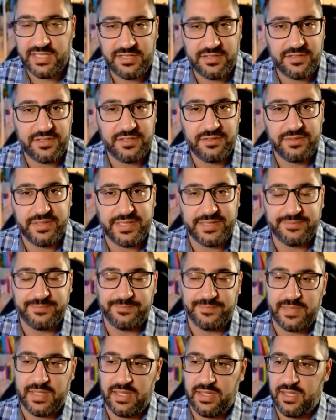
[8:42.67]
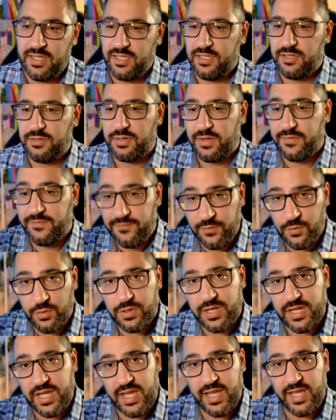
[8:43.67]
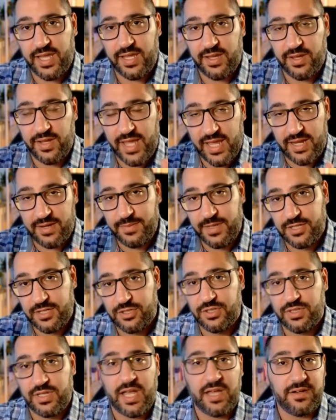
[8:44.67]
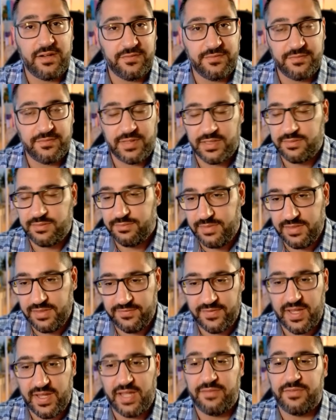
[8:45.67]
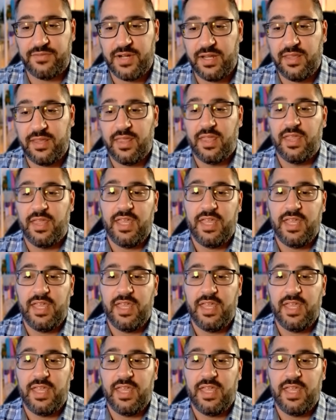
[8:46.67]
say you're doing, you know, a 4K animation out of like D5, right?